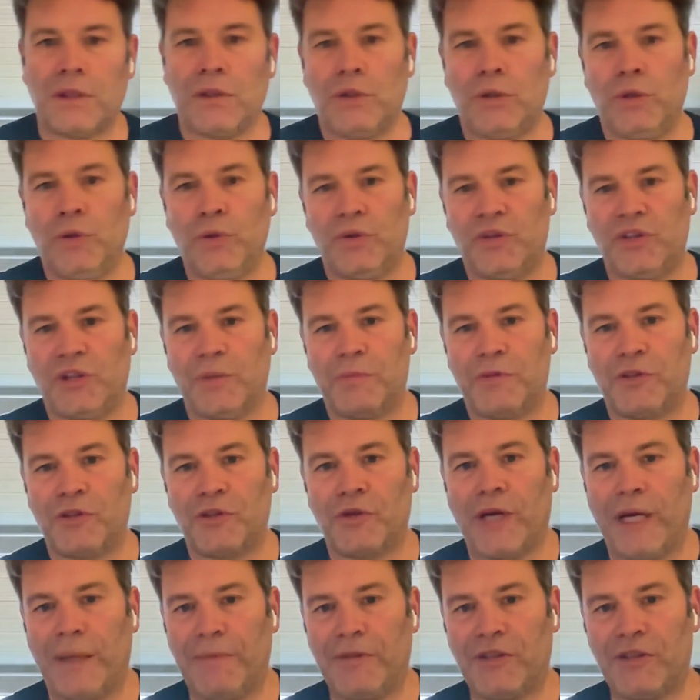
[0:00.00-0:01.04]
who
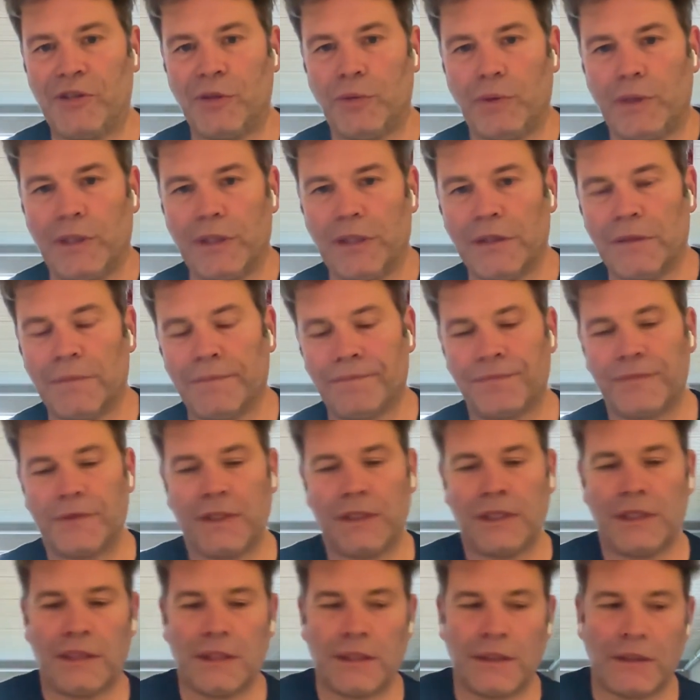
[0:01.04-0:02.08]
subscribes to a
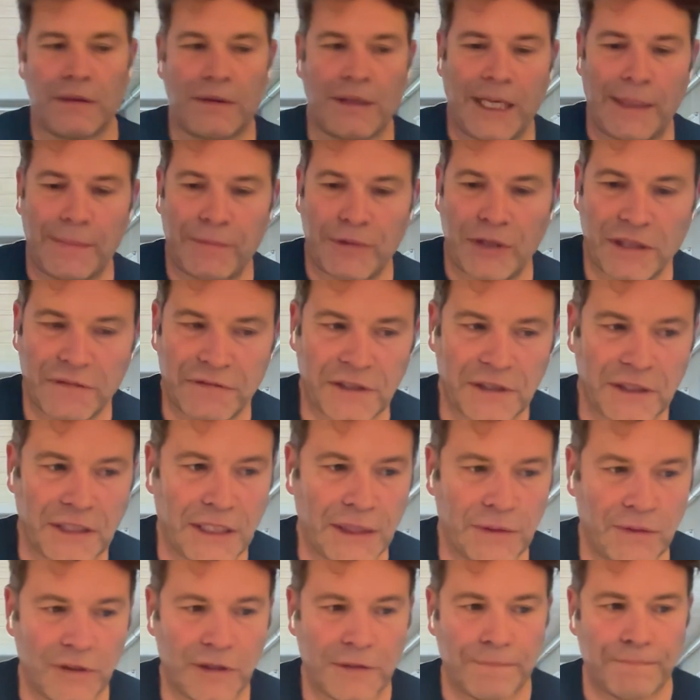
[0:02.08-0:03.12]
Limecraft
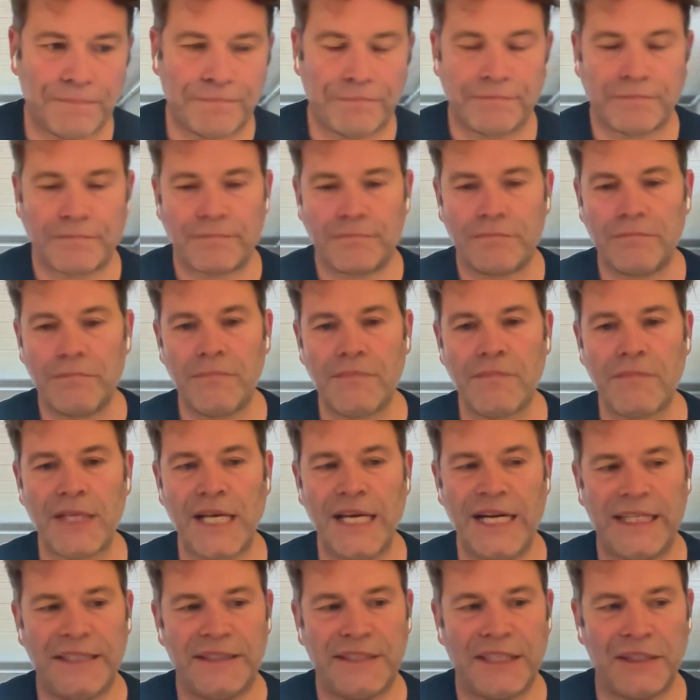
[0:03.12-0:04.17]
account
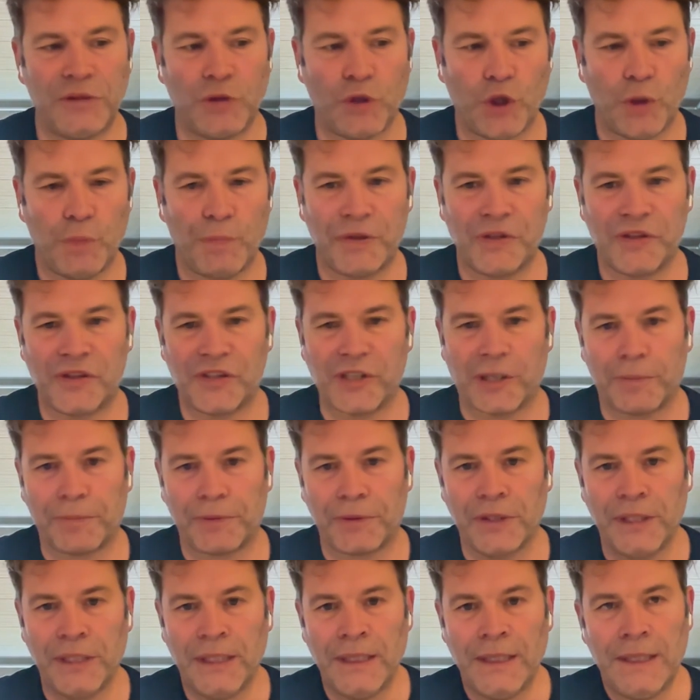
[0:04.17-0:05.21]
and then opens up
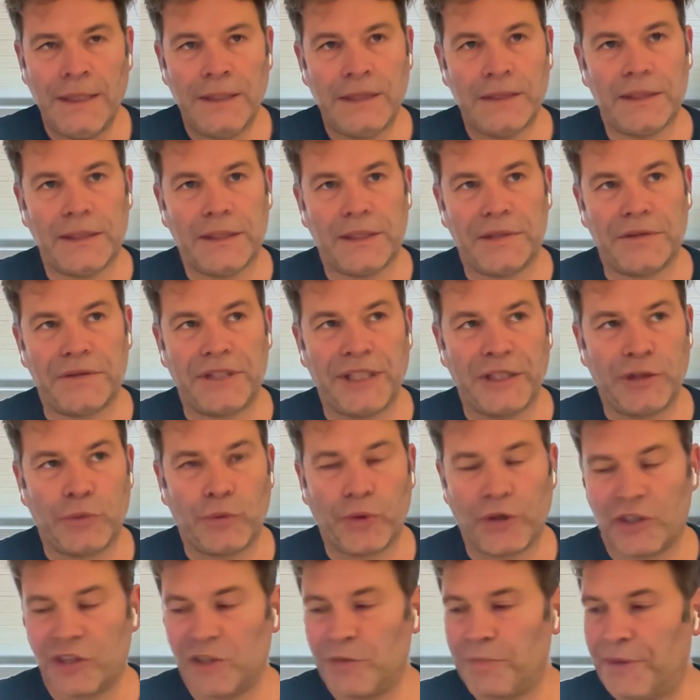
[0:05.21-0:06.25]
their
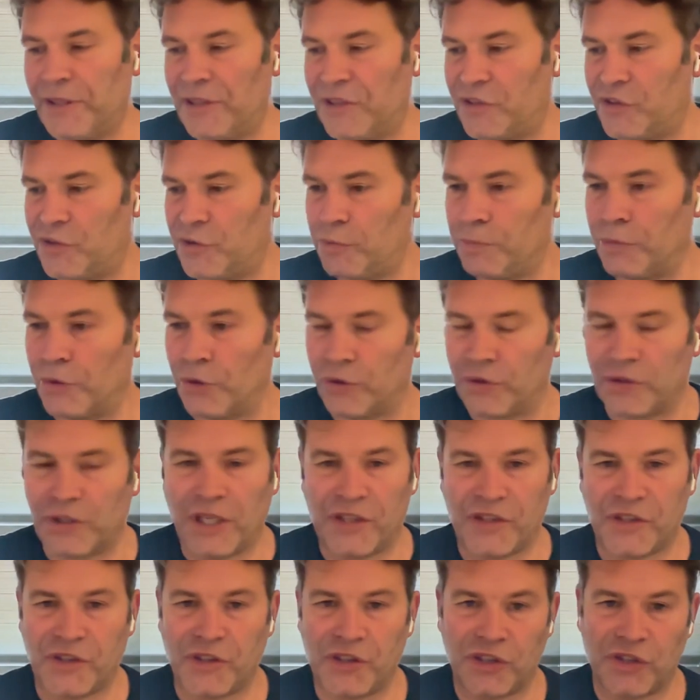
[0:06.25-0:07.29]
workspace to
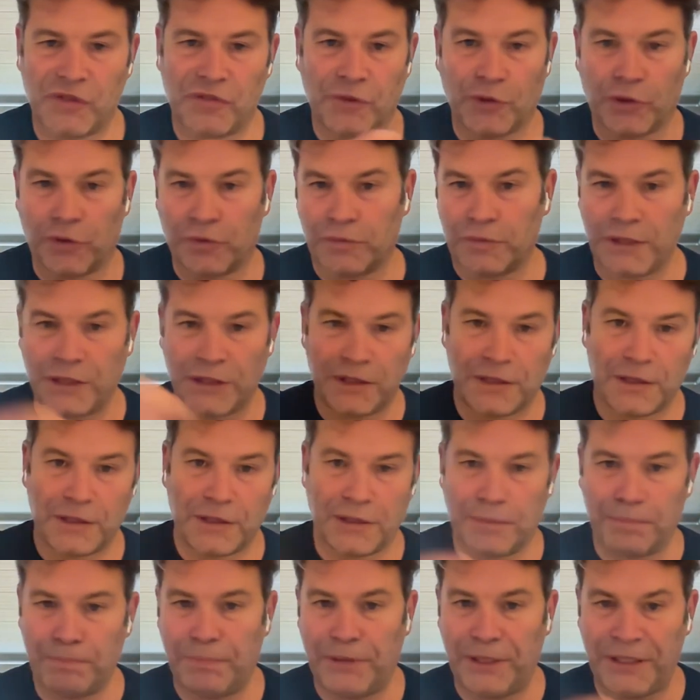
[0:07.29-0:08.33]
broadcasters for
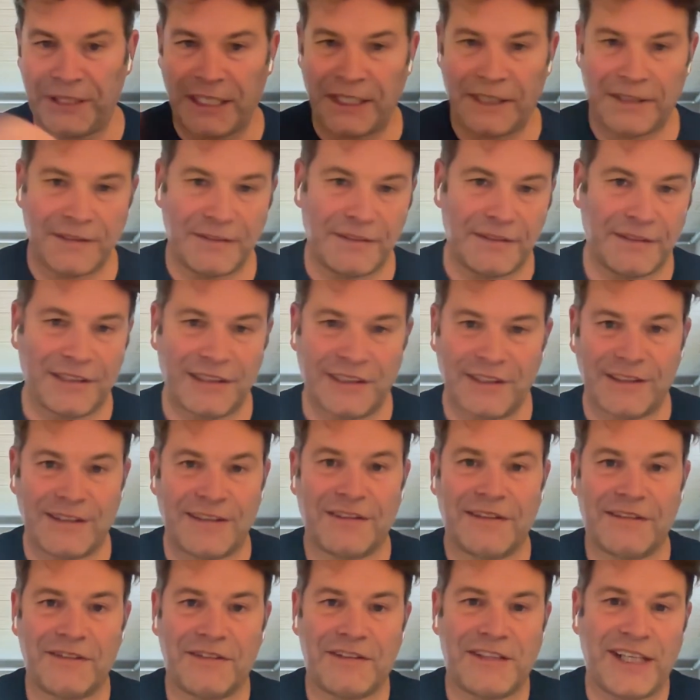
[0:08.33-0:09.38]
picking
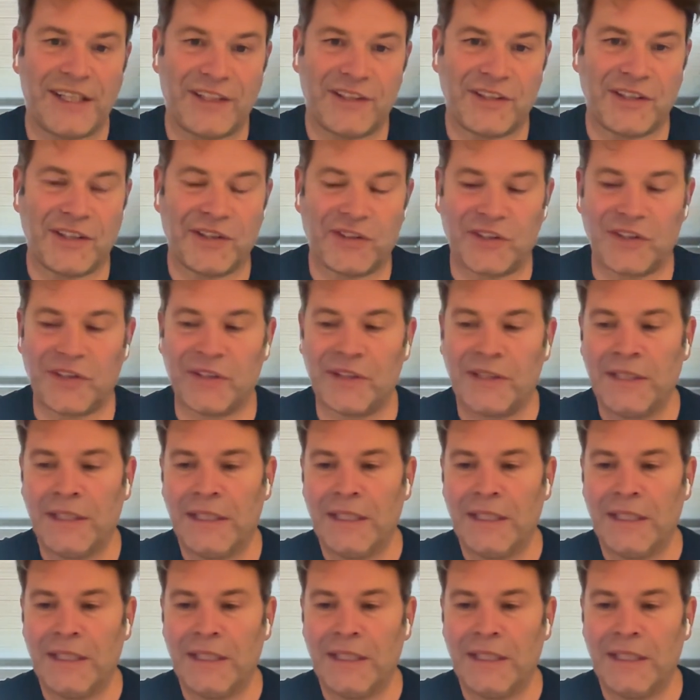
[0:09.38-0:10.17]
the assets.